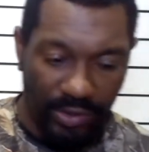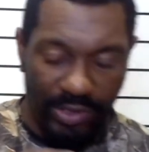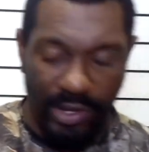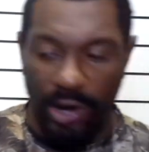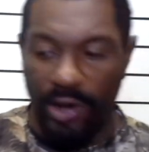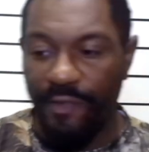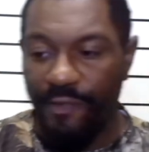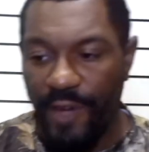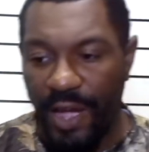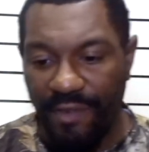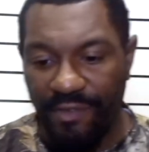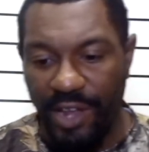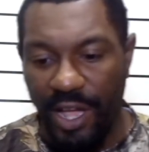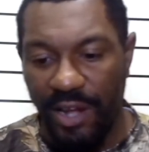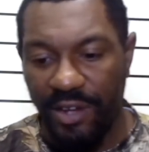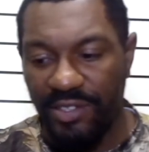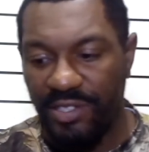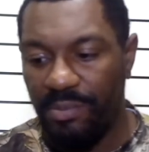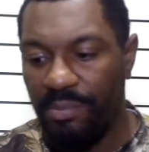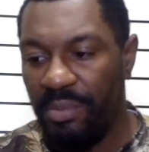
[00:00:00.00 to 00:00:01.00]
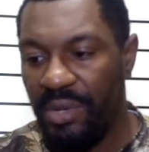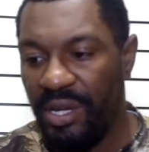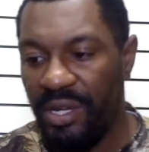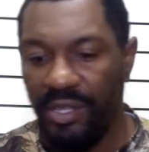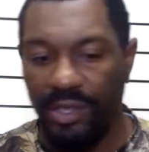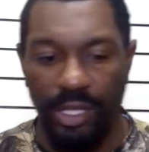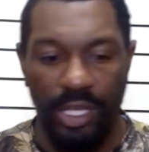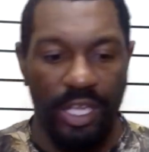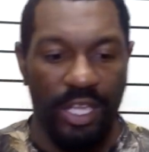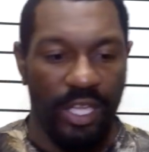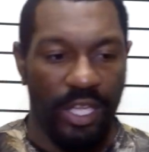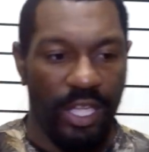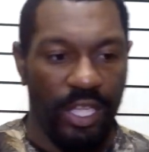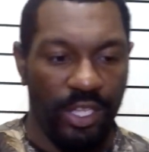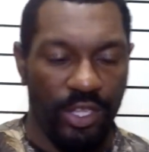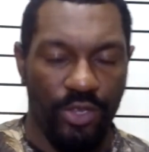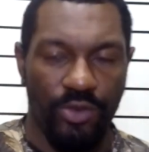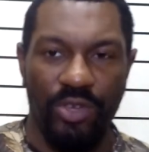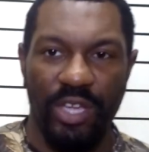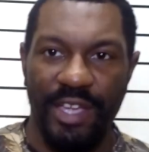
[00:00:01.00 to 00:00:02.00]
$35 a month,
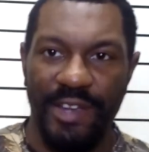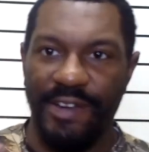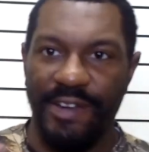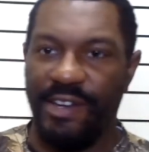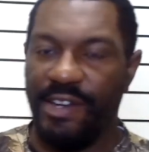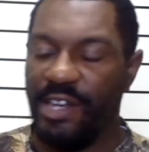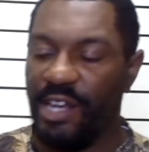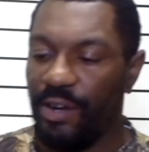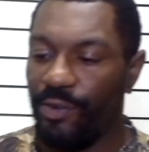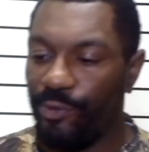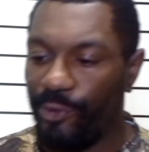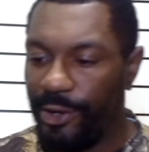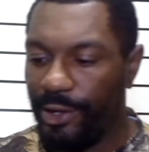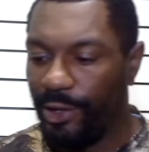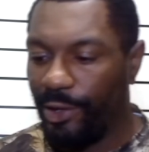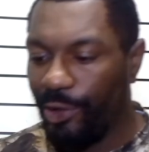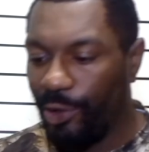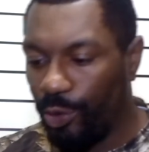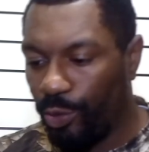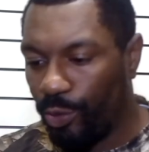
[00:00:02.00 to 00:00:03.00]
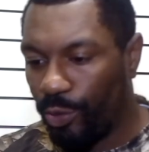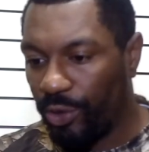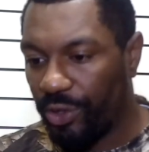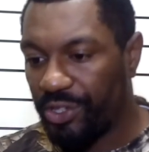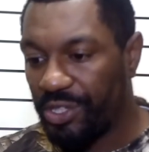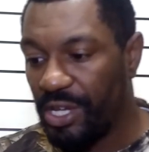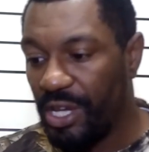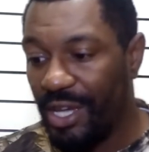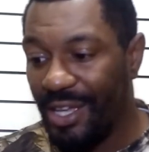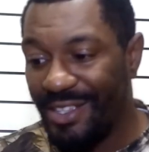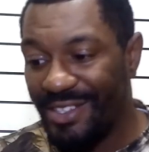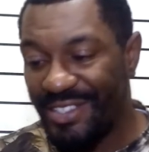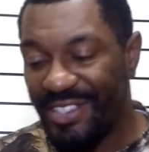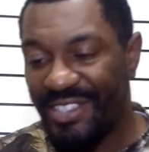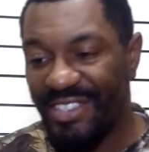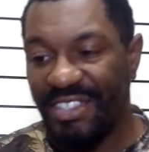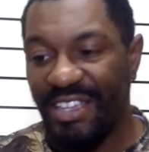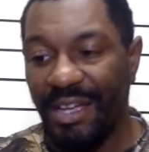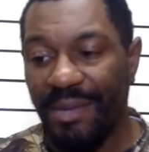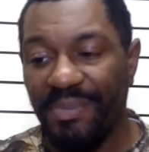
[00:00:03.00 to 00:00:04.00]
and you get different lures.
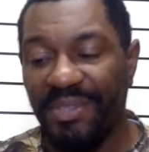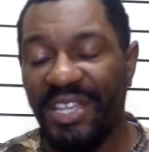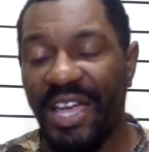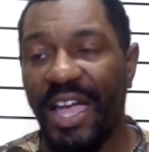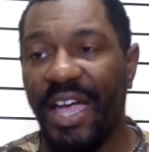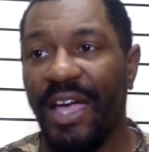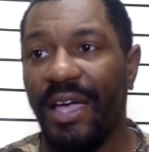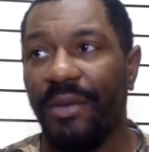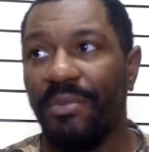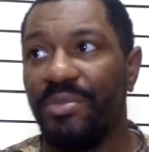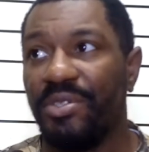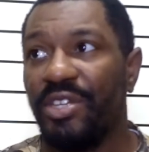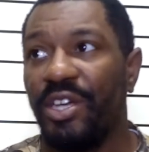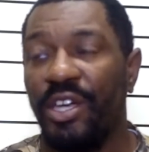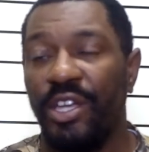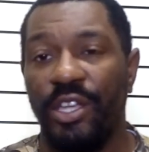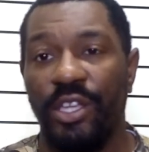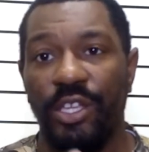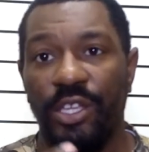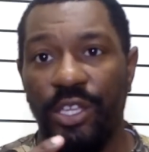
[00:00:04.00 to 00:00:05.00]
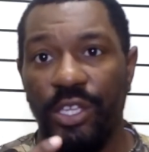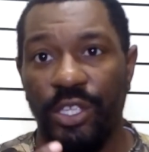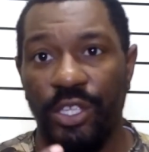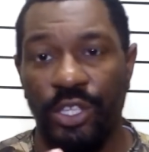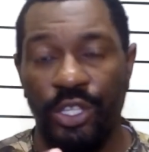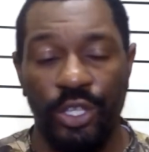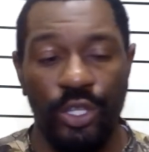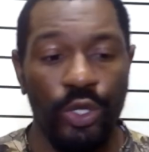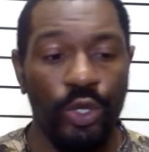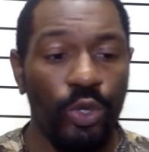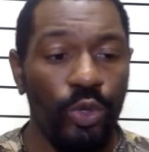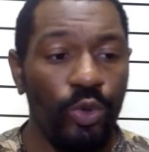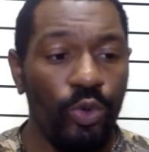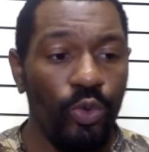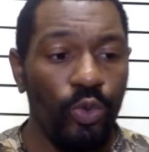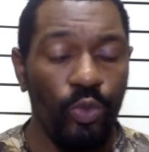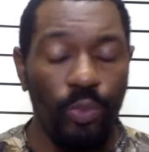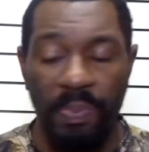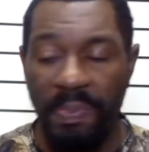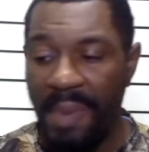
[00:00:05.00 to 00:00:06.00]
Sometimes
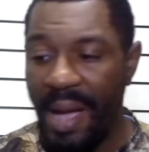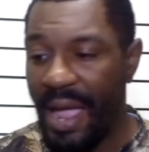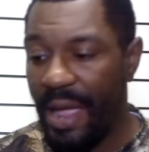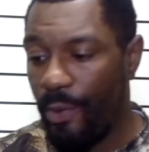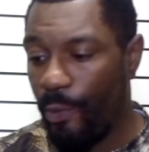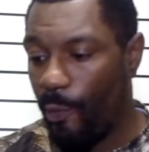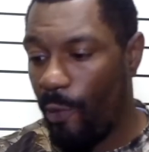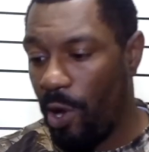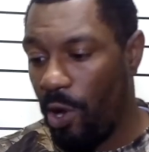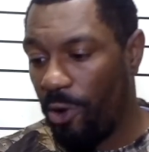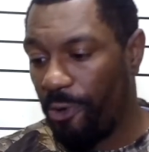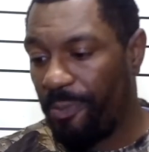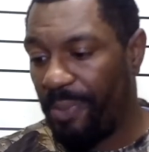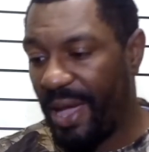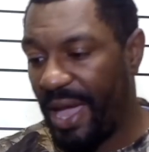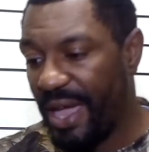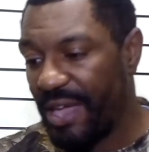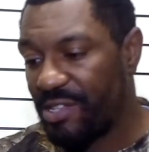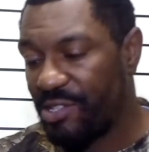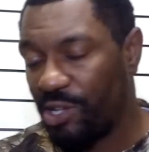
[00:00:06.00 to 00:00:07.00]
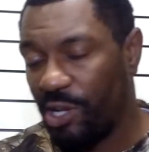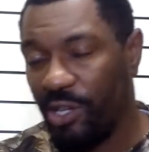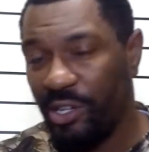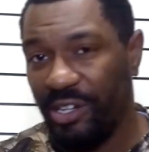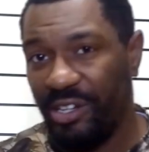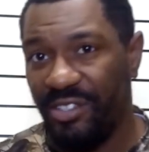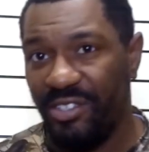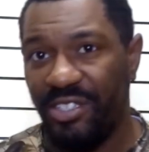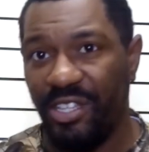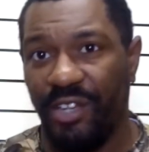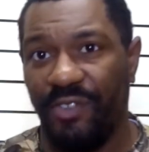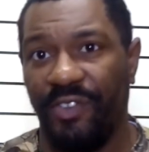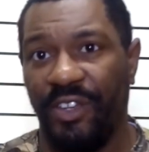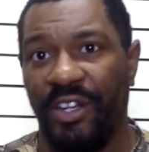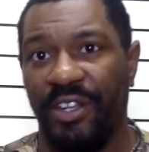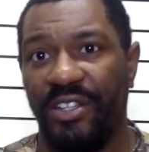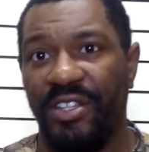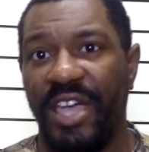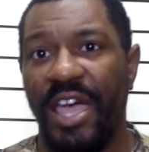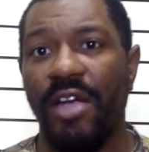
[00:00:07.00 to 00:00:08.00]
you might walk past all of this stuff in
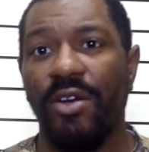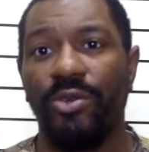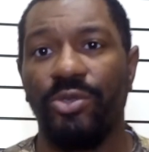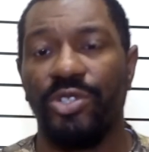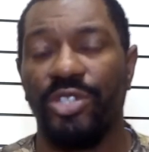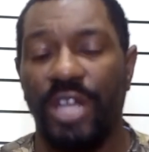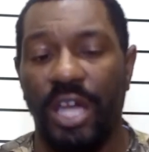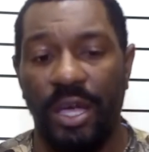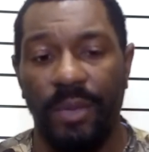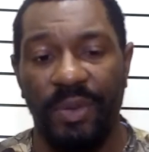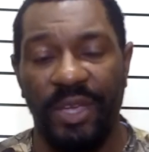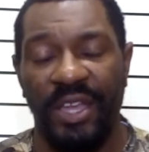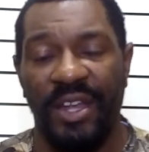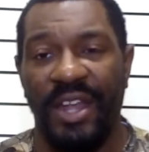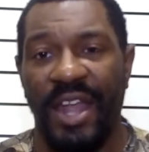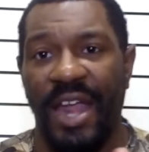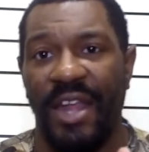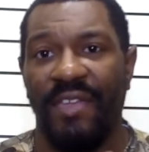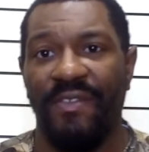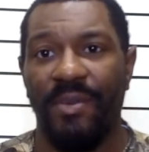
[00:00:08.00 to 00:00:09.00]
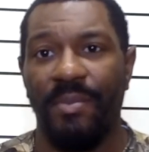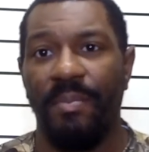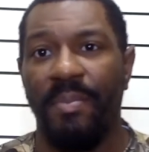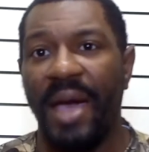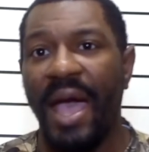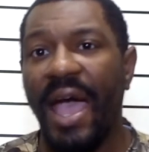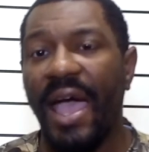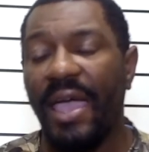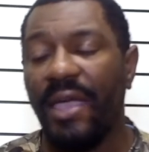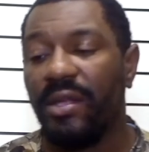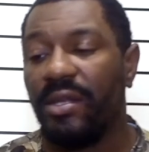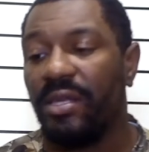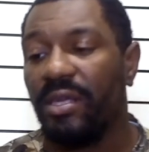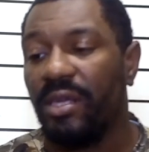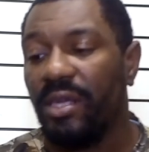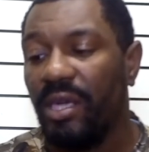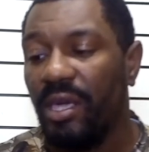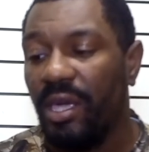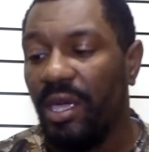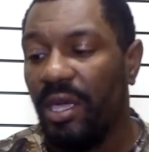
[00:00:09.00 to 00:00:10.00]
a tackle shop and not even buy
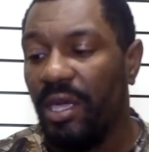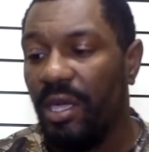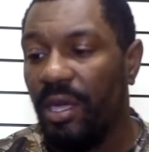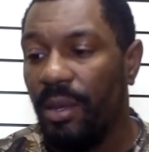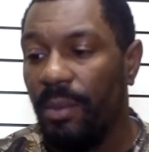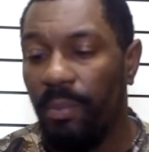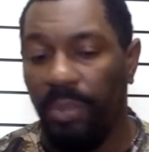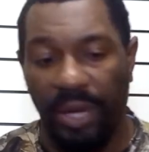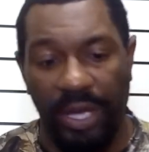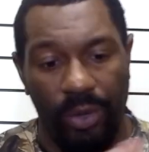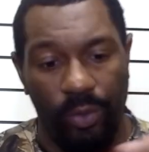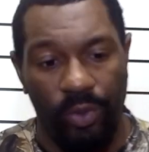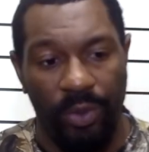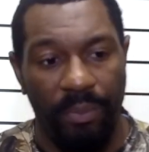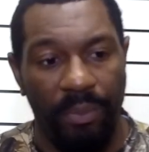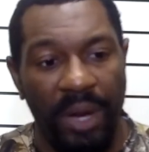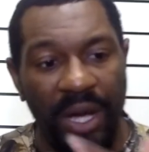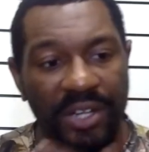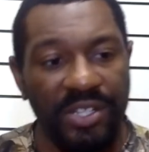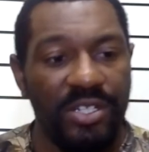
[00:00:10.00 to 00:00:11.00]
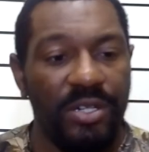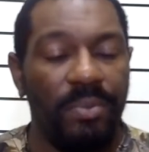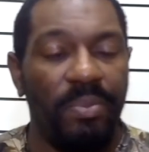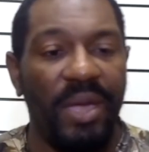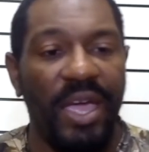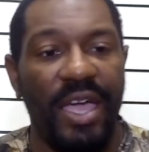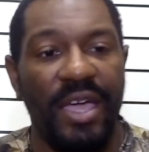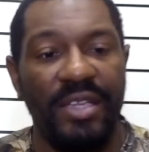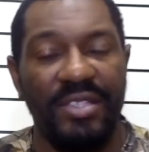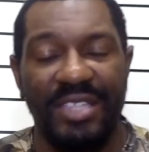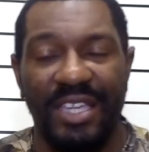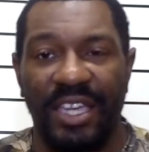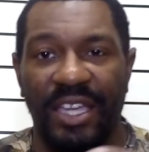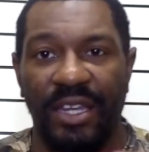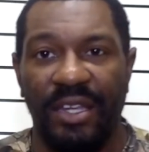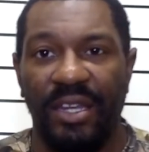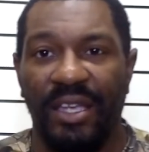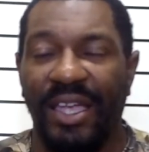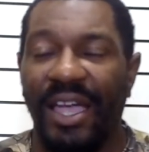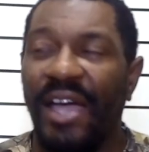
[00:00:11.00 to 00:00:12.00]
it. But with monster bass,
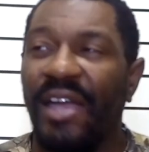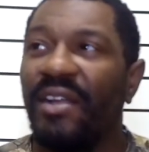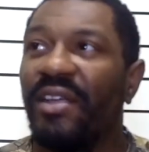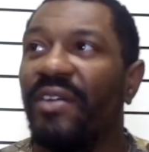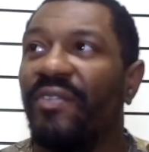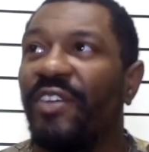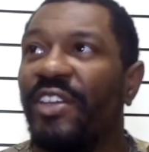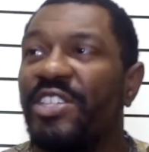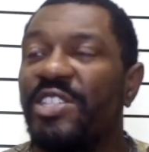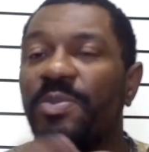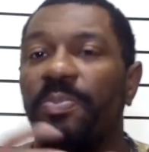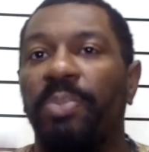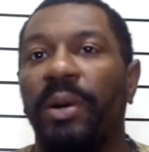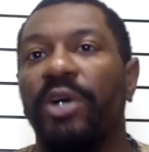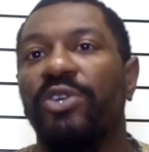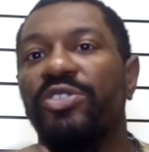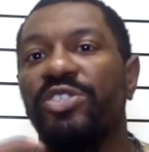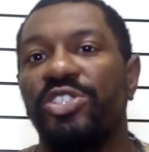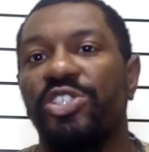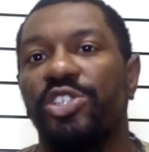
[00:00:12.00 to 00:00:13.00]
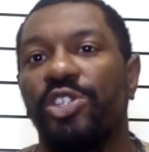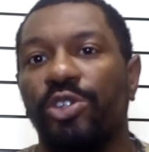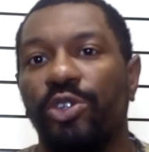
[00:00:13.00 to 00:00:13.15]
it kind of exposes